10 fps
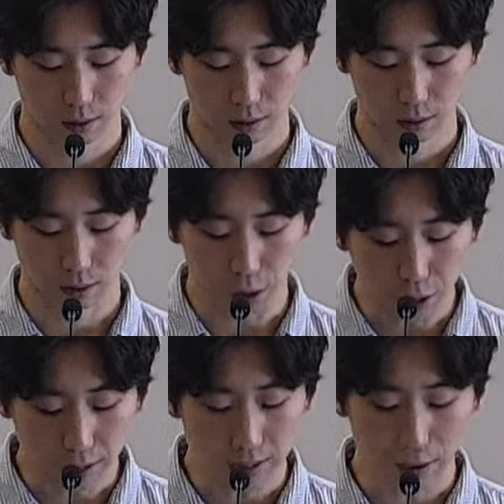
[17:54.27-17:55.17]
you
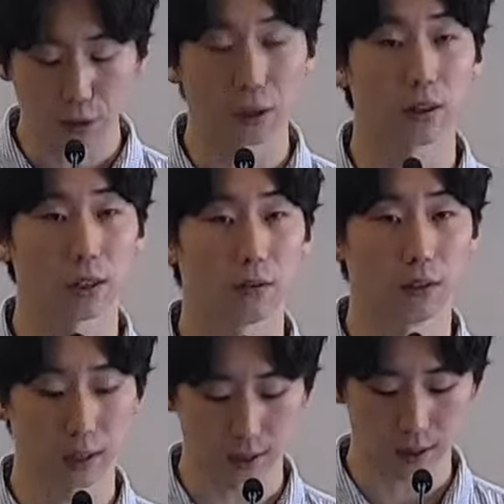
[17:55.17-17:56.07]
can tell yourself
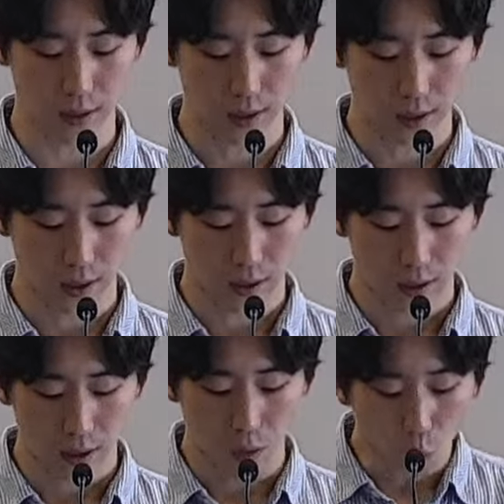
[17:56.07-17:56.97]
this
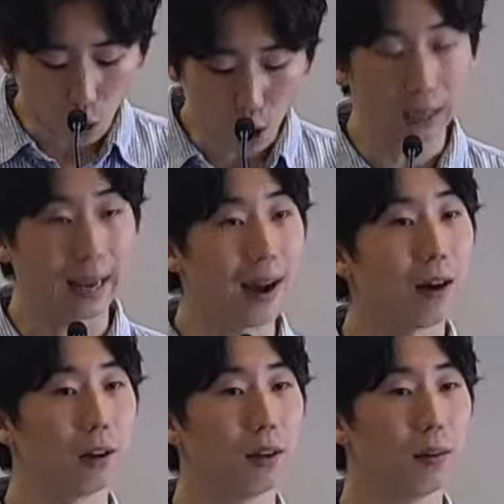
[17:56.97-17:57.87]
Work out
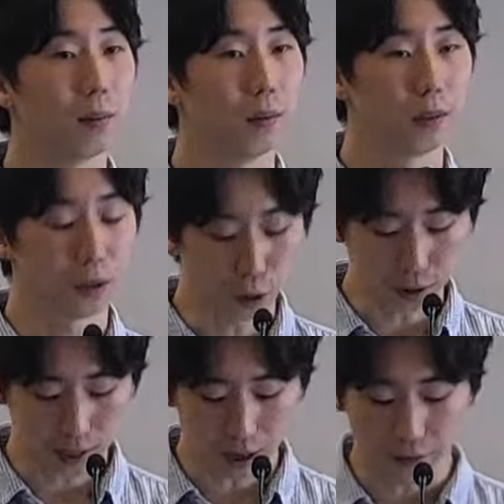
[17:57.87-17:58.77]
your
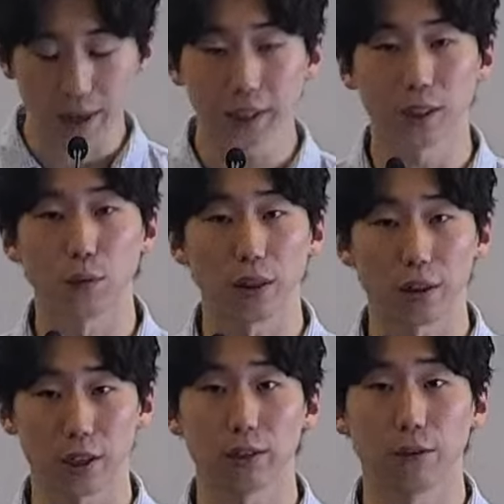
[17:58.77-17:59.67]
salvation with
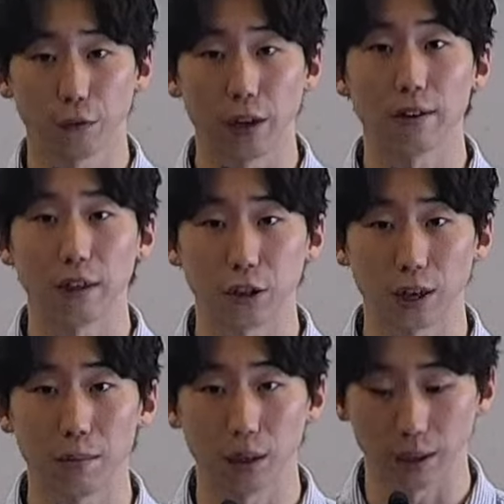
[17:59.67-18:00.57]
t- fear and
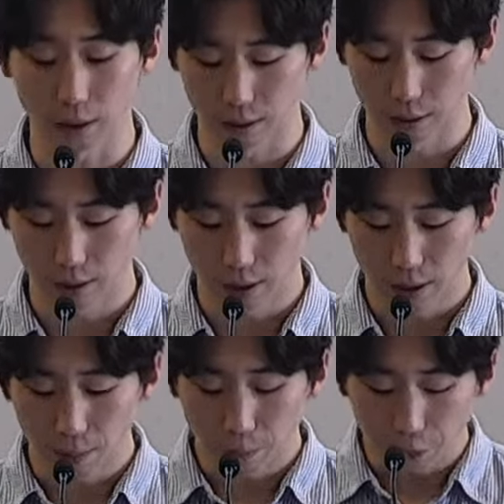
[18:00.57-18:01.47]
trembling,
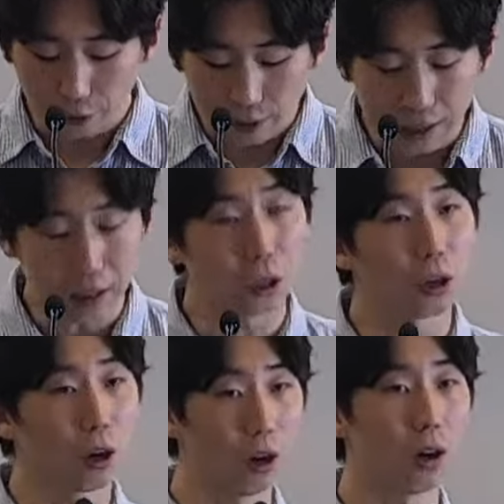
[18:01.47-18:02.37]
for it is
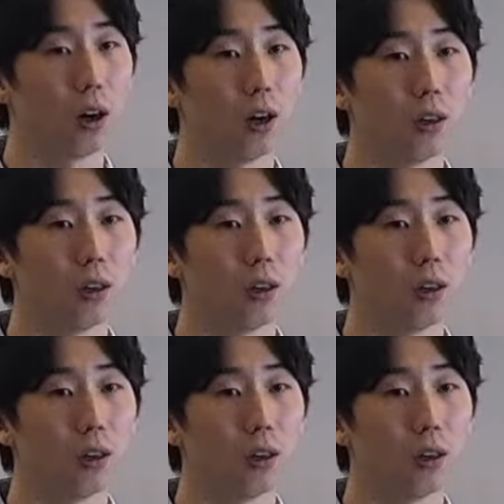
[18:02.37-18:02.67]
God who